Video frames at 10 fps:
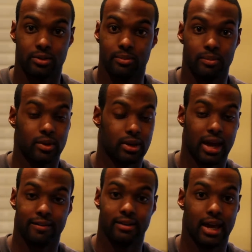You
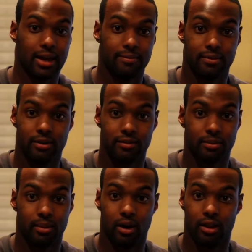can have game film
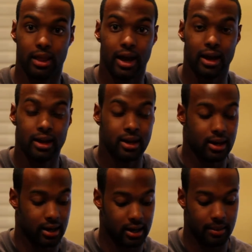from all that.
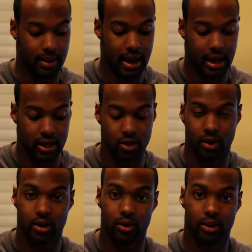
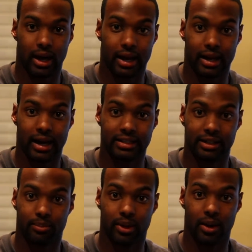AAU, I know a lot of guys,
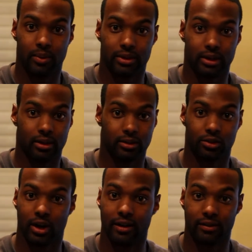they play with, you know,
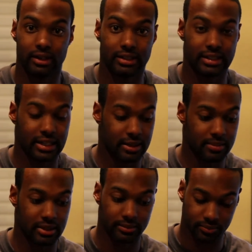traveling
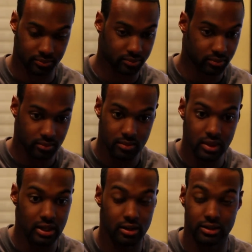teams and,
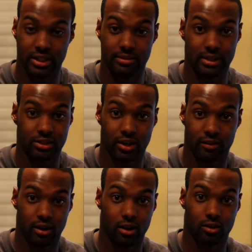you know, teams that
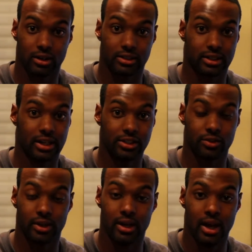travel all across the
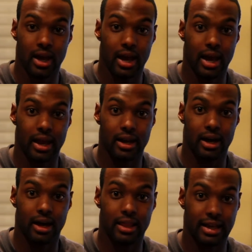country. And
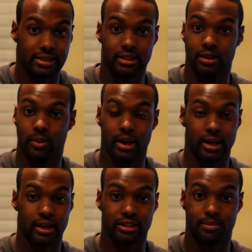that's a good way to
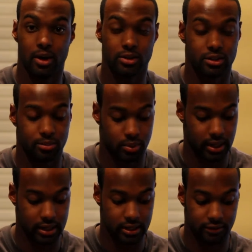get exposure. You're
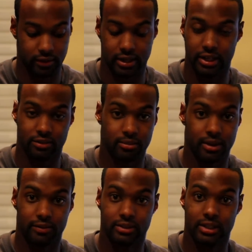playing different kids from
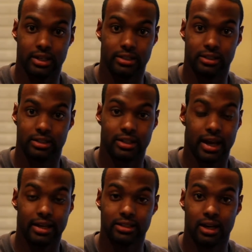different cities and
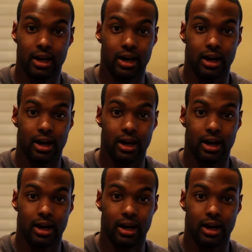states.